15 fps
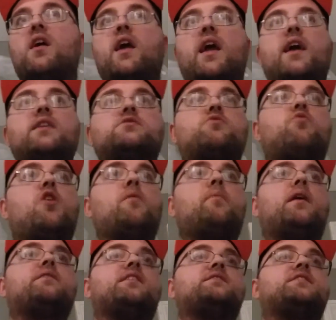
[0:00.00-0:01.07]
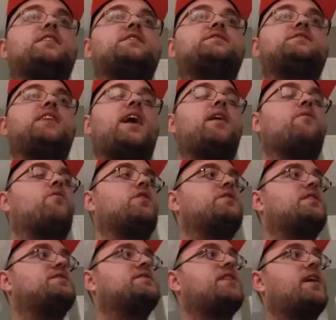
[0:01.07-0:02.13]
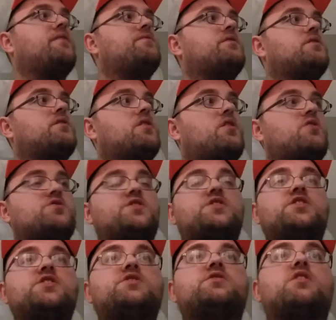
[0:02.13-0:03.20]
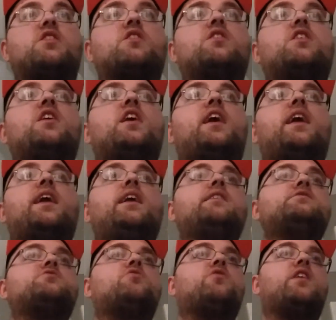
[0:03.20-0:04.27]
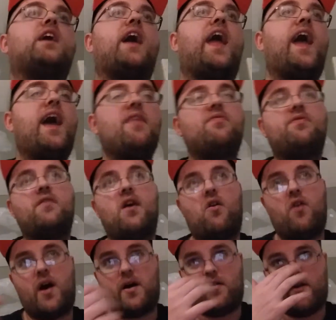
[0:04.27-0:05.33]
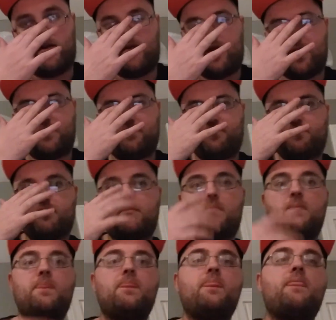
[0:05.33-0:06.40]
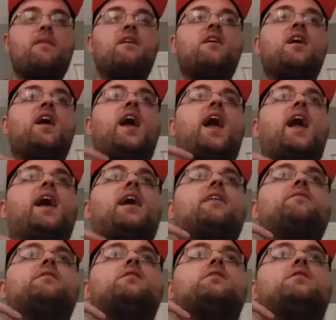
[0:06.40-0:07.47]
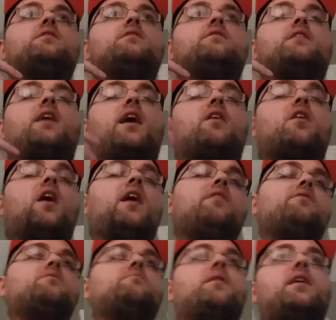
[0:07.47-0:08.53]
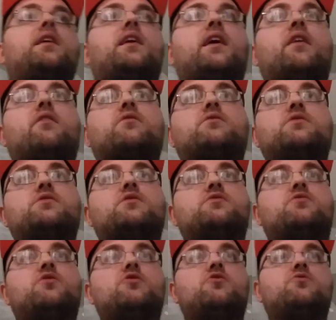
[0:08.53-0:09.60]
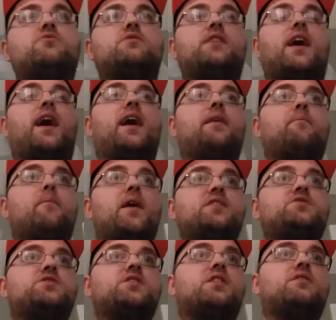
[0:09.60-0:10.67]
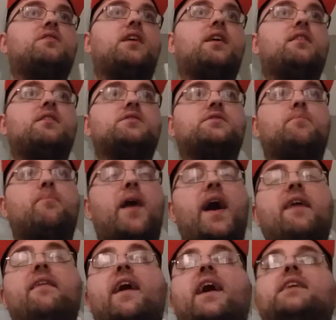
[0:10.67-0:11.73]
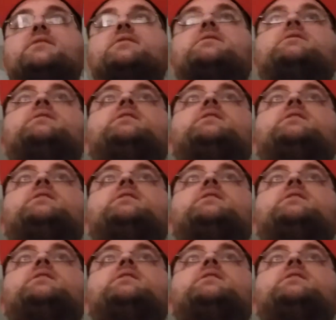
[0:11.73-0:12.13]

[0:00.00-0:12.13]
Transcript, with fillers: is a robot that they saved when they saved her sister. He's only a head, though, however. And our other main character, the dude that I mentioned that is a badass,